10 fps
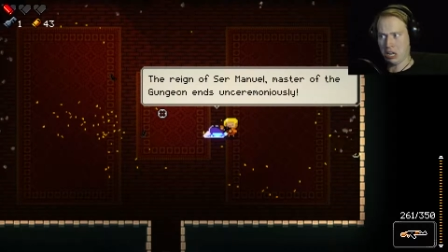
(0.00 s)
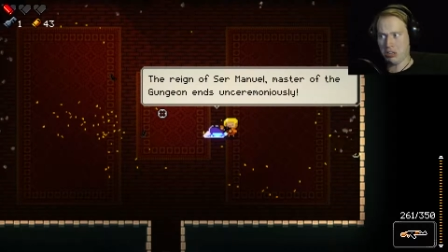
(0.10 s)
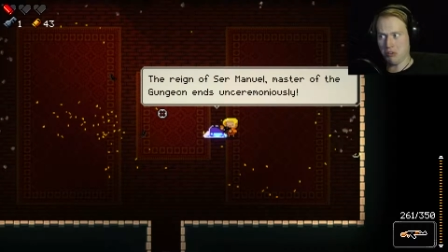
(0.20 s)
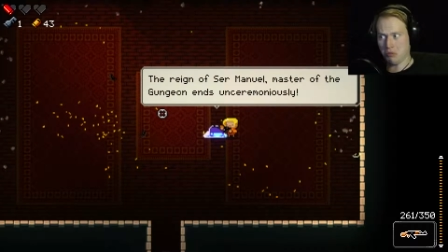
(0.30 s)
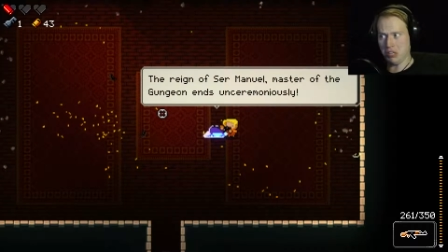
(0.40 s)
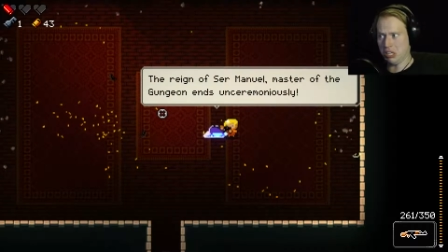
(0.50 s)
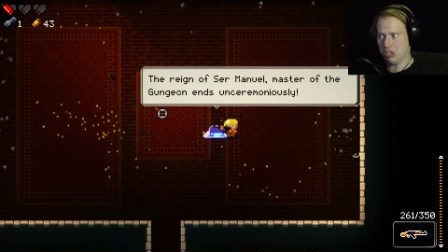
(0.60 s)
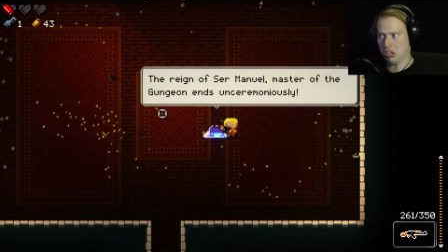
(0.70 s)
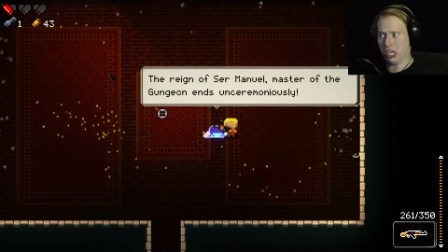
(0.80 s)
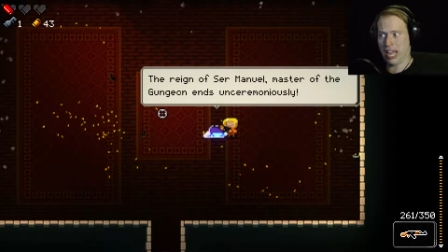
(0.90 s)
You really
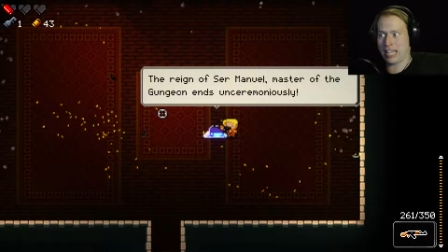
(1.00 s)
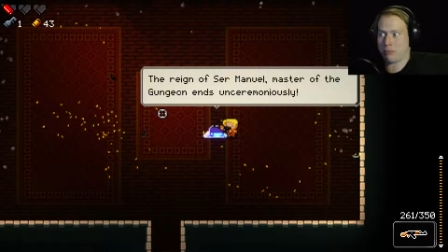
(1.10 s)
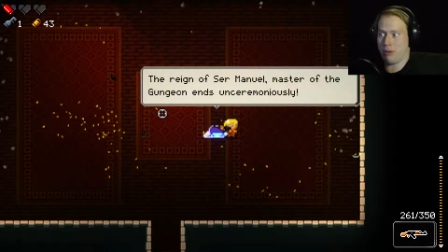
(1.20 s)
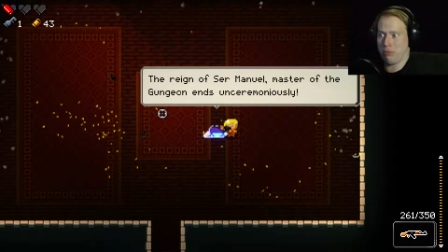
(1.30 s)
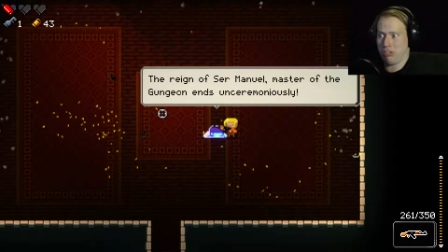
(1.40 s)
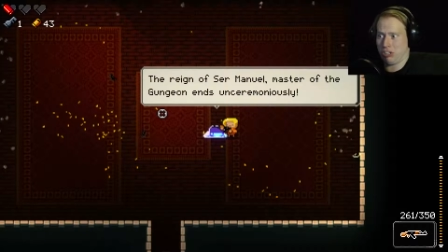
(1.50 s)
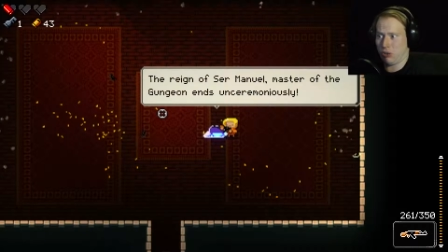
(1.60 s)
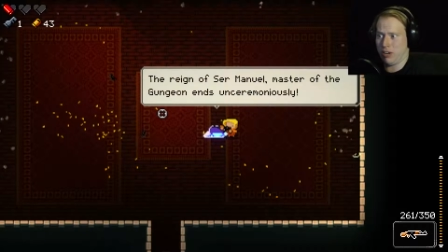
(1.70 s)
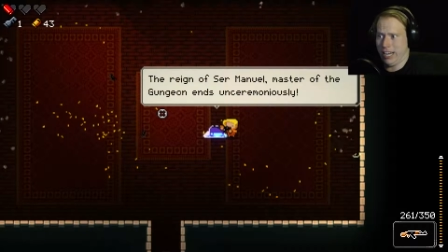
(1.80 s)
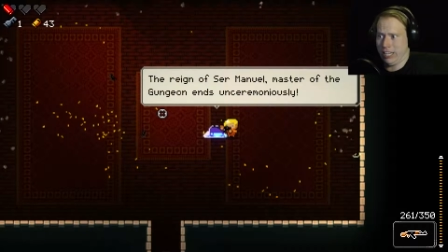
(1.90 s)
shouldn't ask people to
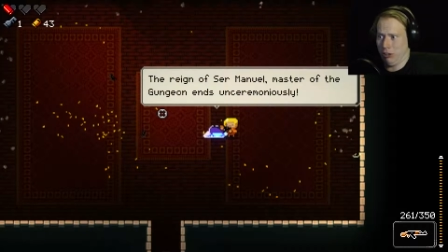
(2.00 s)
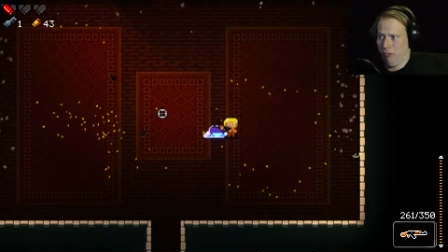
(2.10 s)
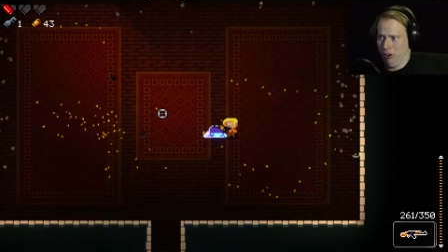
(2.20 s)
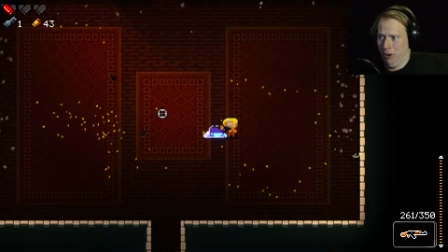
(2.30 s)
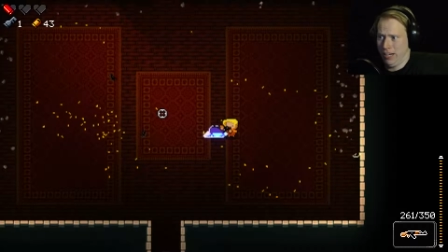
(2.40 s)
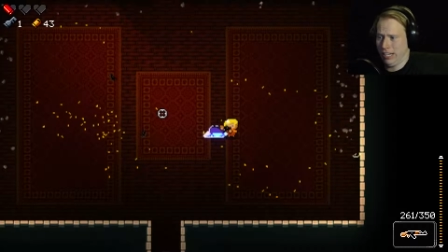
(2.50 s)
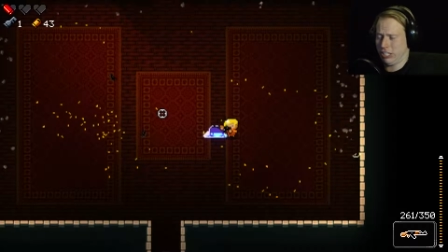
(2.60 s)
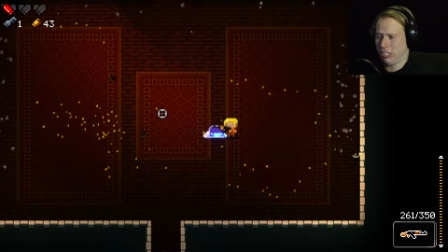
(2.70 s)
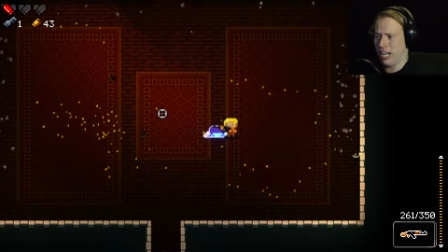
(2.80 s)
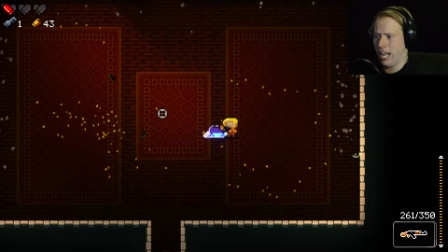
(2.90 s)
shoot at you if you don't want to get
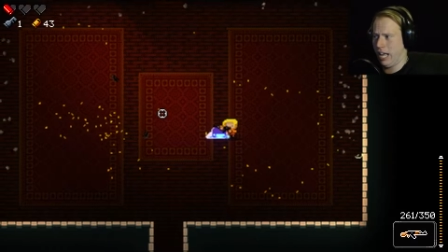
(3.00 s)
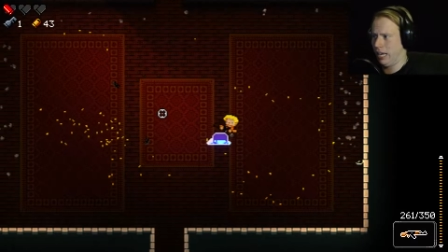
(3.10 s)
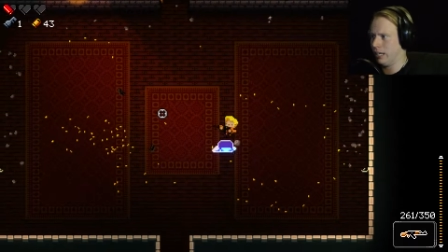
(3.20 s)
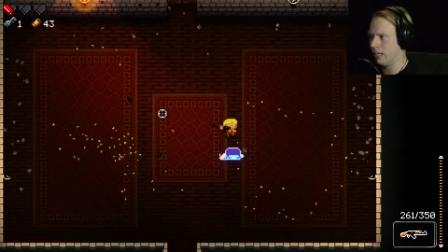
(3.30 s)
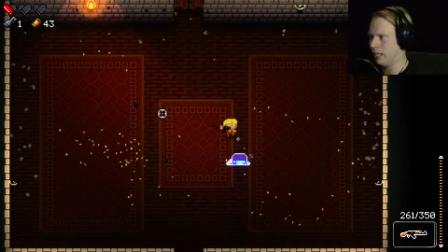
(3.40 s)
shot.